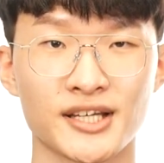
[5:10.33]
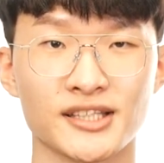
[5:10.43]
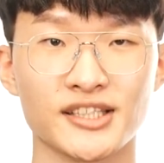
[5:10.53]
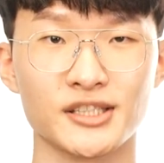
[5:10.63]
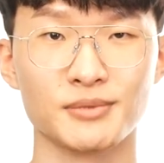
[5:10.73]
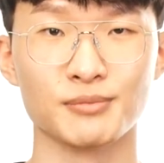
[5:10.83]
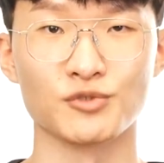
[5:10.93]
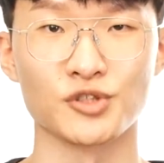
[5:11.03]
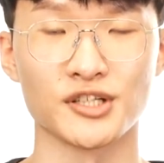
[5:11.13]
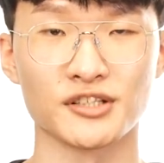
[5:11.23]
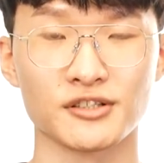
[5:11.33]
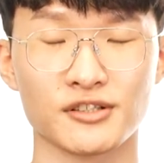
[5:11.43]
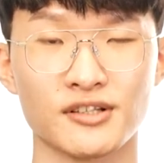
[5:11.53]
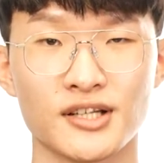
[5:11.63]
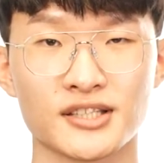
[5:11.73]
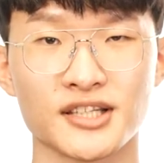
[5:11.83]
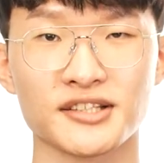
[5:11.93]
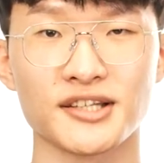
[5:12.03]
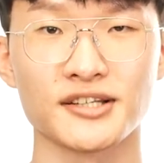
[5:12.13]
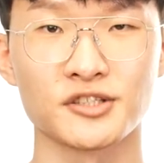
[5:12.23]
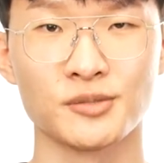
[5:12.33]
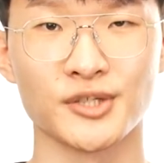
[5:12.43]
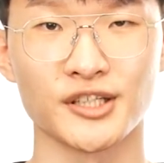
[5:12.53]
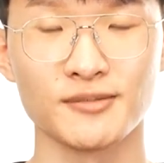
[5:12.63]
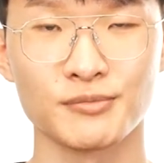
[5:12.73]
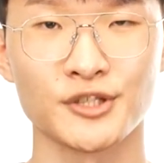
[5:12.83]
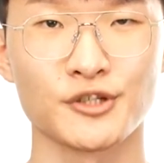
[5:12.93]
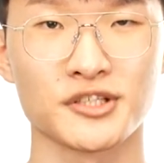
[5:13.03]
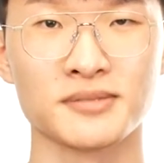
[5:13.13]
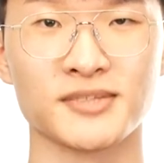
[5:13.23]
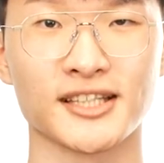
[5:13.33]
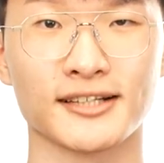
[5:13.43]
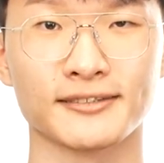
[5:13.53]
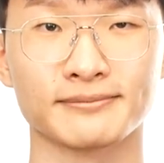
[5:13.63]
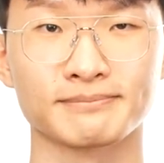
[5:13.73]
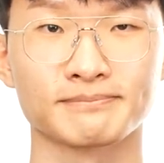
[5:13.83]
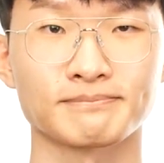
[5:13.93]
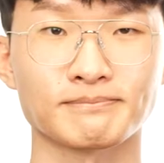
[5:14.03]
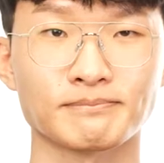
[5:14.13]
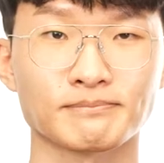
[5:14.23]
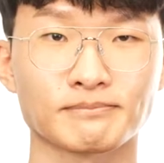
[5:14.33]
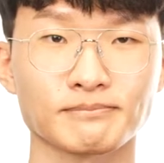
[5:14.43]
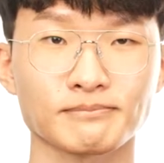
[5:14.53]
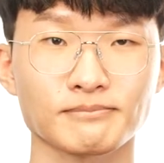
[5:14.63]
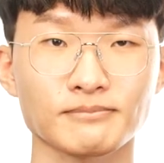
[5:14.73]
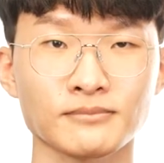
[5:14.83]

it needed a detailed explanation in the API README document.